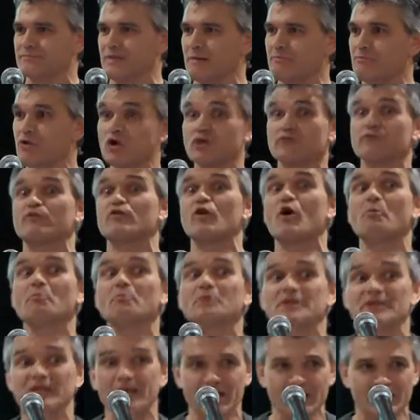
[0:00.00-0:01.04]
I'm not from
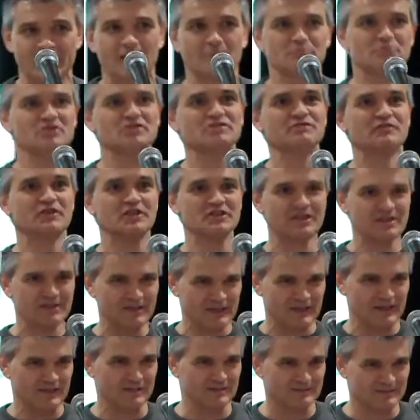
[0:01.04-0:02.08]
here, I'm just
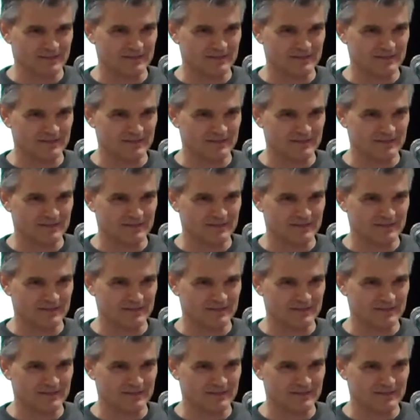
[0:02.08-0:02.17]
visiting.